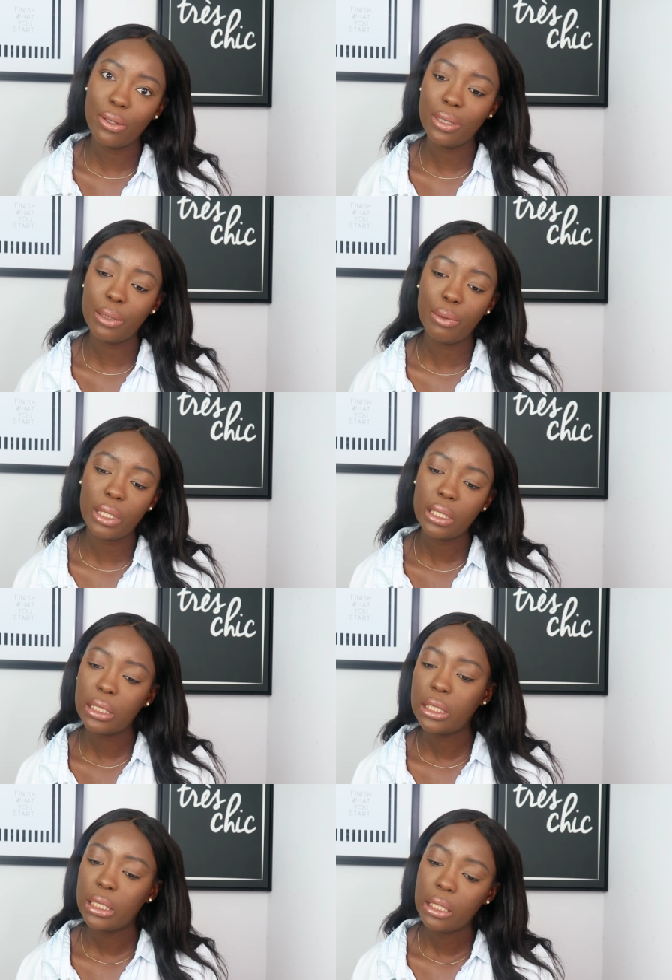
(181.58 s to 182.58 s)
losing weight,
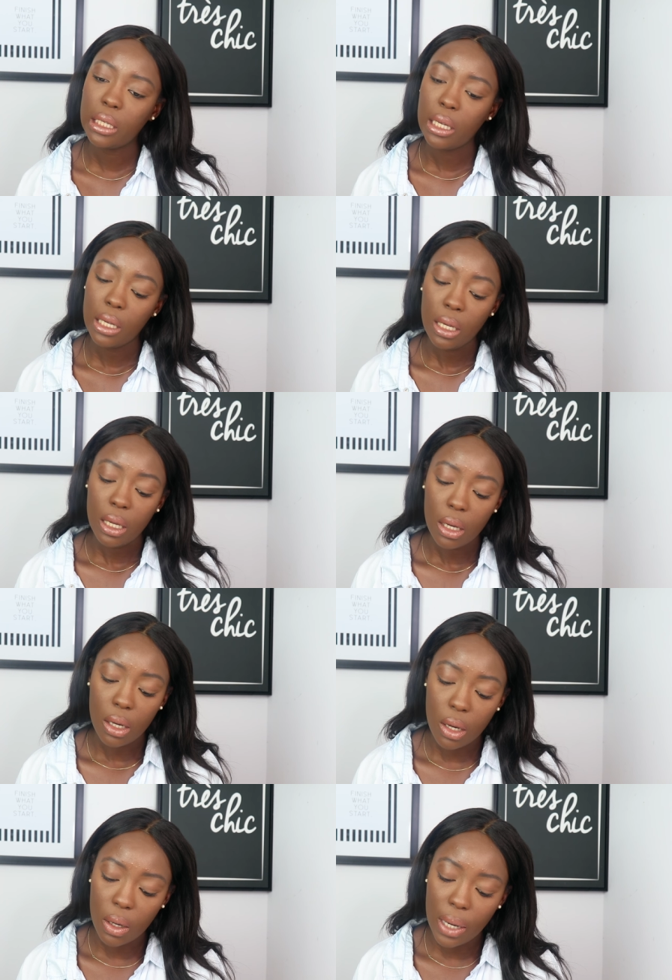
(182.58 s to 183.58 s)

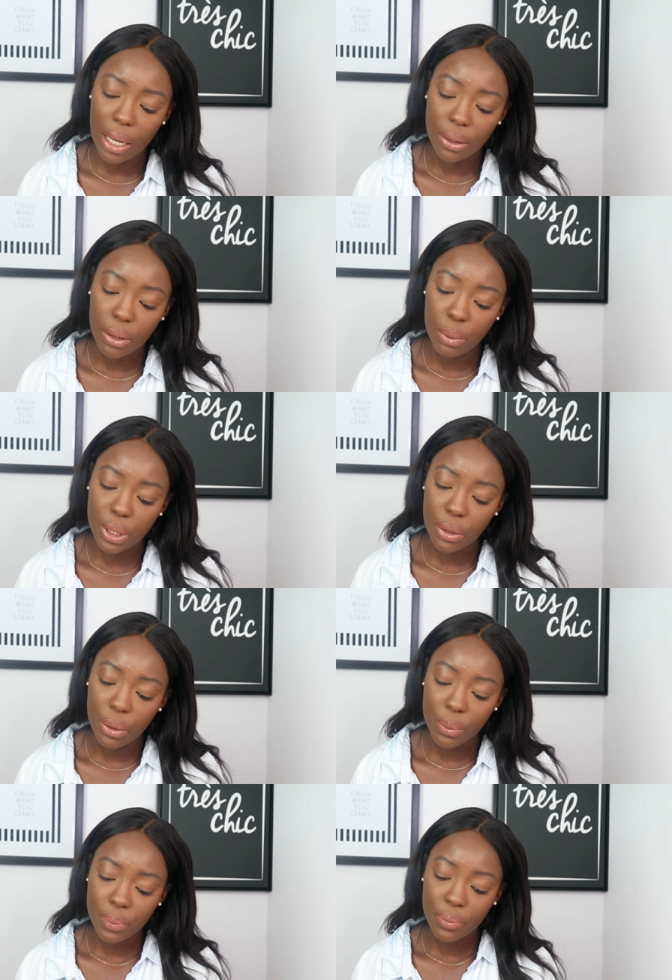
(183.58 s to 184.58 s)
all out the window.